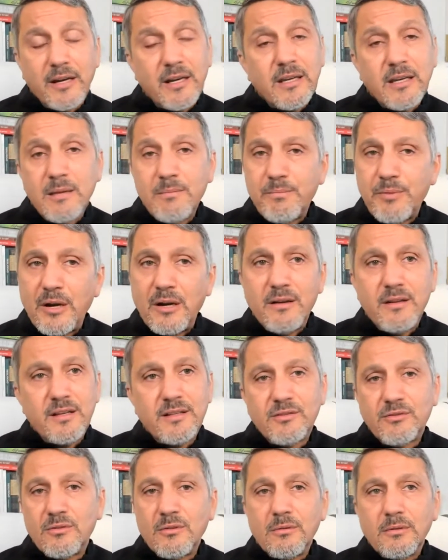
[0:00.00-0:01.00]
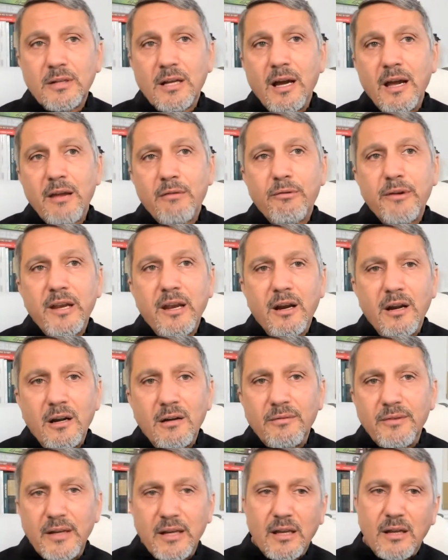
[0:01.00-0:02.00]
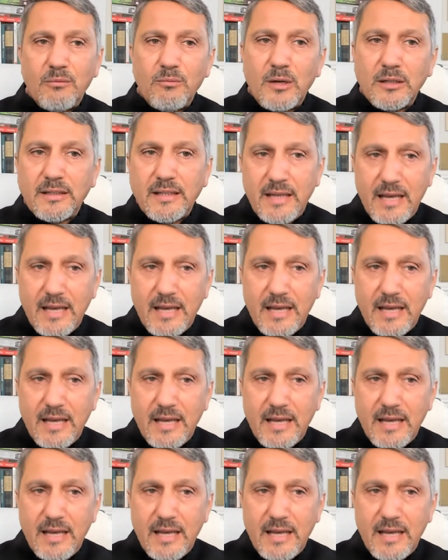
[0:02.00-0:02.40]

And compare this to Kyrie Irving and what